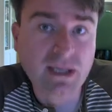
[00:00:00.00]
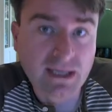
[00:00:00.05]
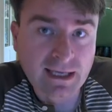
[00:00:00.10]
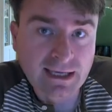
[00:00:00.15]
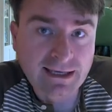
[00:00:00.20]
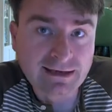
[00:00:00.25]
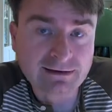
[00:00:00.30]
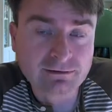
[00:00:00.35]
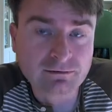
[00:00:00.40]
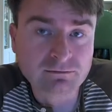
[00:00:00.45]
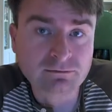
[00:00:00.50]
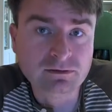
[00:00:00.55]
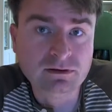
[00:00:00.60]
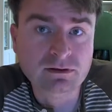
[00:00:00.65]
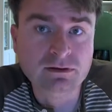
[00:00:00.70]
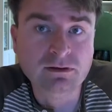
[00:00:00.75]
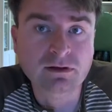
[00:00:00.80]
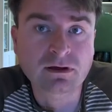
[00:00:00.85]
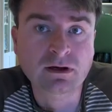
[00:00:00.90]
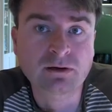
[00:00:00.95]
have
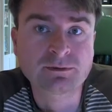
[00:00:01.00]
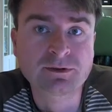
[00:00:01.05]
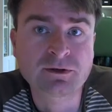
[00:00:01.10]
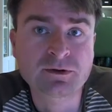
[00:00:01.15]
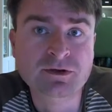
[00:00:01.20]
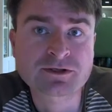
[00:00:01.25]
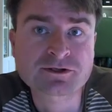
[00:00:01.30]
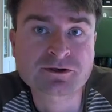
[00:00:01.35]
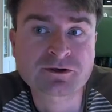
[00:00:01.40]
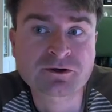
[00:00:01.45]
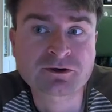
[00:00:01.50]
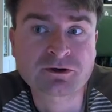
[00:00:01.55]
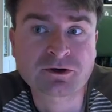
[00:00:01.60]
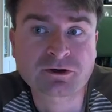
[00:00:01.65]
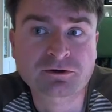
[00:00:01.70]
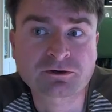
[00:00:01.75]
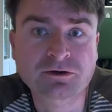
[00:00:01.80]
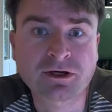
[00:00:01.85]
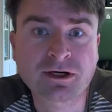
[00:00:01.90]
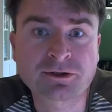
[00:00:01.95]
to this current
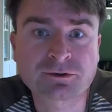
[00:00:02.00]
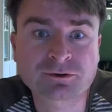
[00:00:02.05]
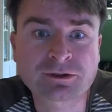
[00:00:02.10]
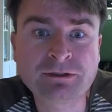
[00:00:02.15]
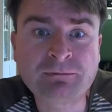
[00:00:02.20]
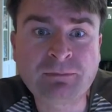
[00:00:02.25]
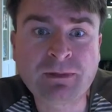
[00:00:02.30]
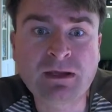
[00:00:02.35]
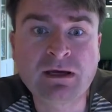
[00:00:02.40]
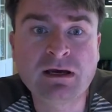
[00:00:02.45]
quandary